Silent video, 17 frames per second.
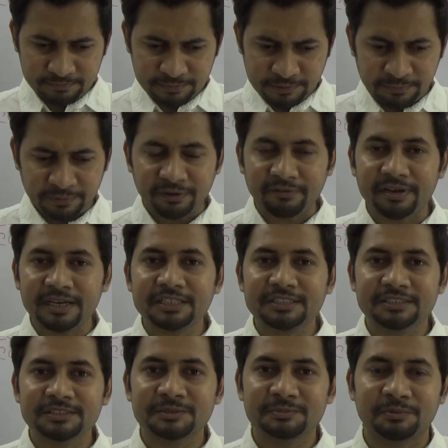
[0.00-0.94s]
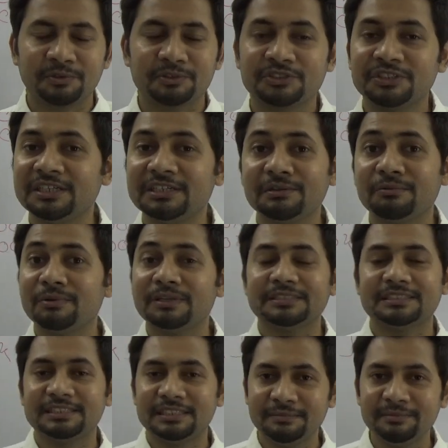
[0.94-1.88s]
preparations procedure was
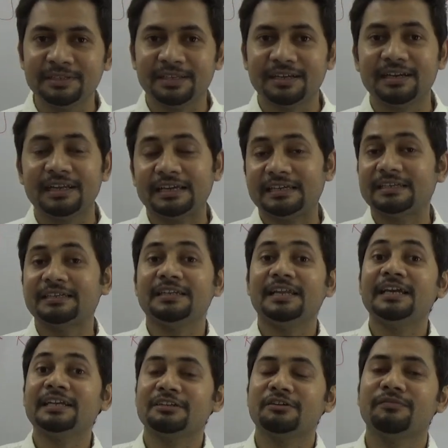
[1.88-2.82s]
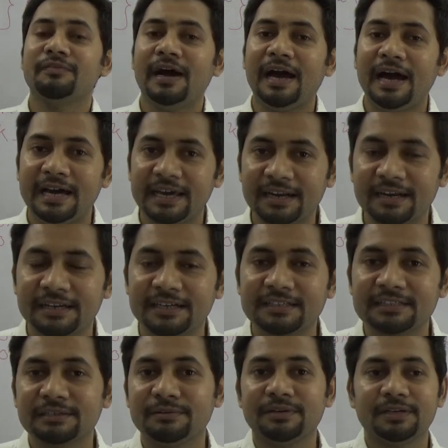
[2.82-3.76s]
similar. Like England of
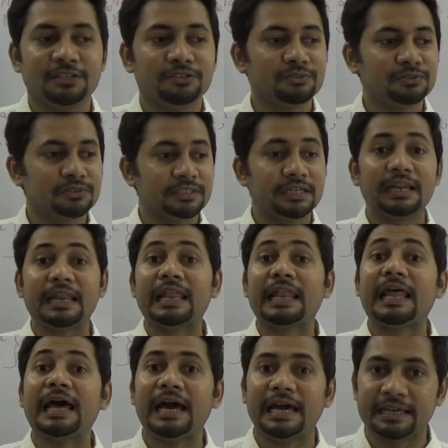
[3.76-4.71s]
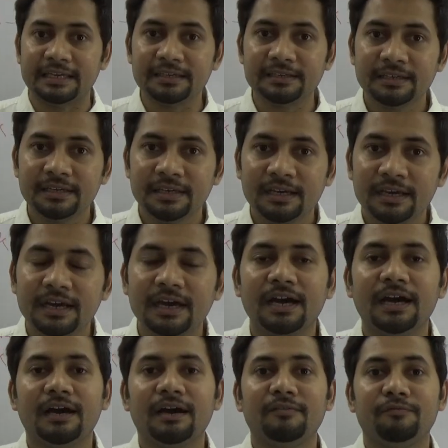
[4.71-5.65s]
Ireland, they were using lye
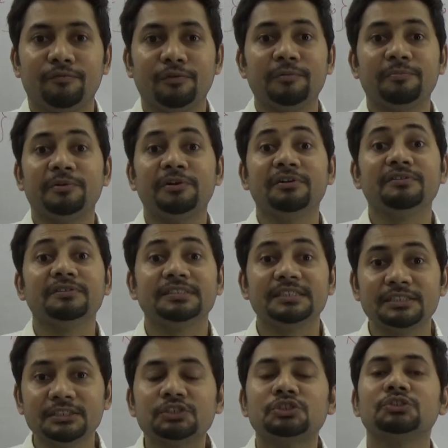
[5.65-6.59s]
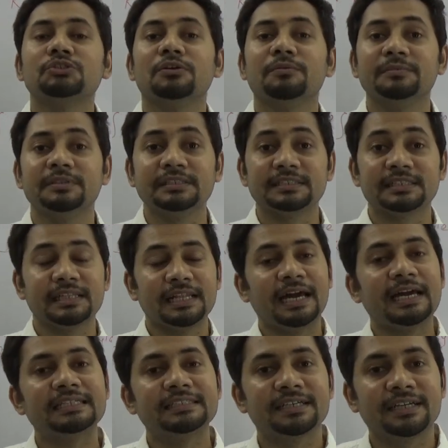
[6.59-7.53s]
for producing soap. These
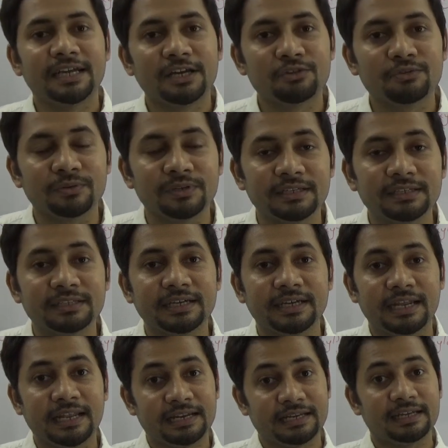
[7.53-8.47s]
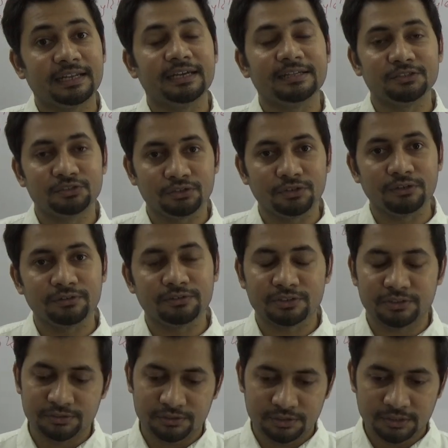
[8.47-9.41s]
lyes are actually the alkaline
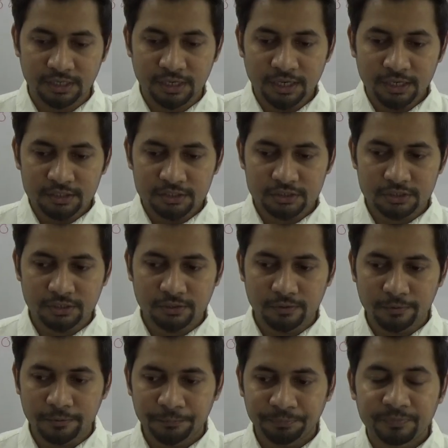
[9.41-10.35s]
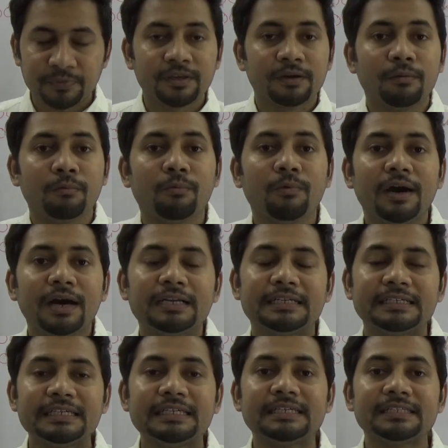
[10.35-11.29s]
solutions. So
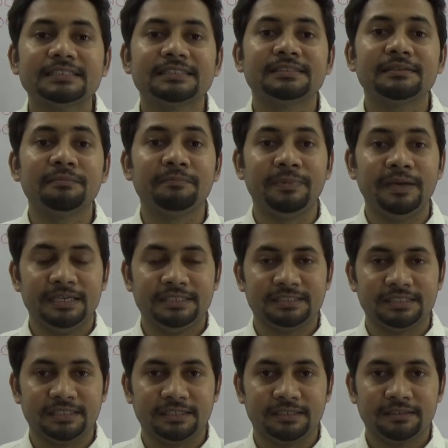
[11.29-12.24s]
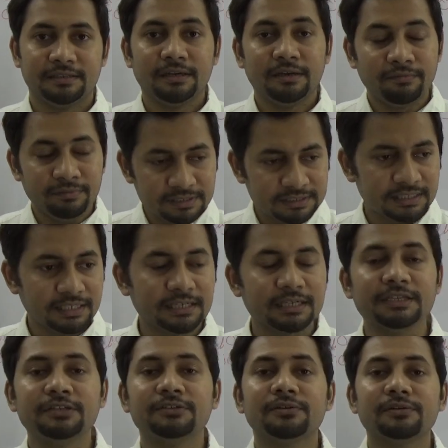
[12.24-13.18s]
what is the basic?
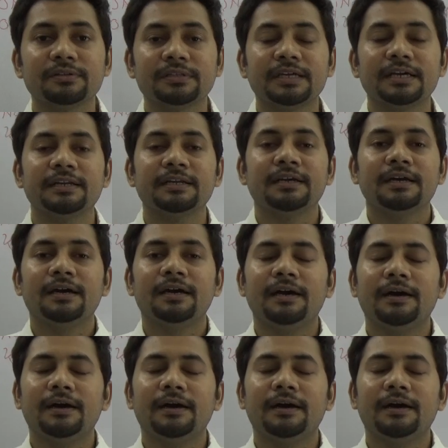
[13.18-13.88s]
Recently, you know that